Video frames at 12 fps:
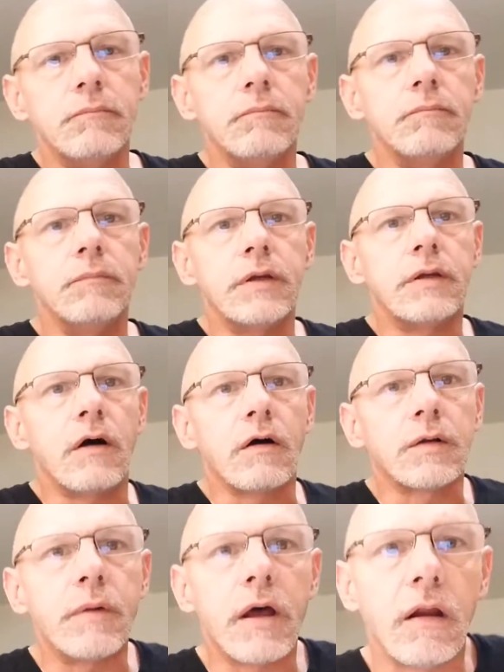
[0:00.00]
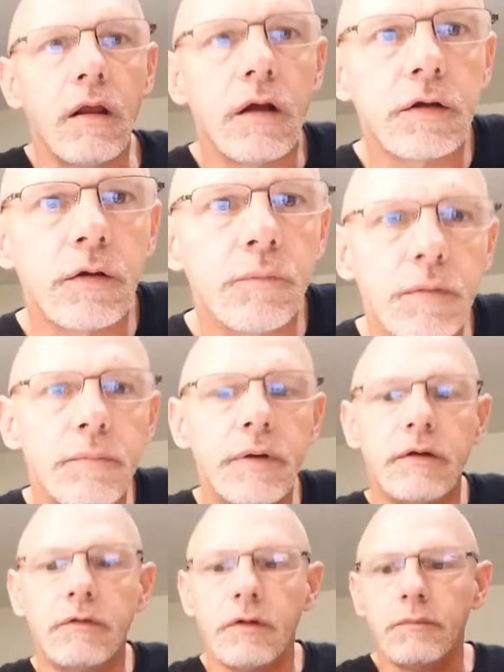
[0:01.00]
be talked about a lot. It's going to be a
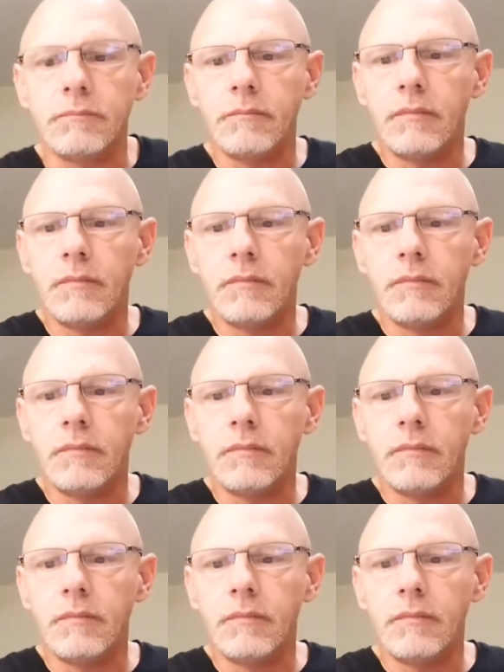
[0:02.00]
big group.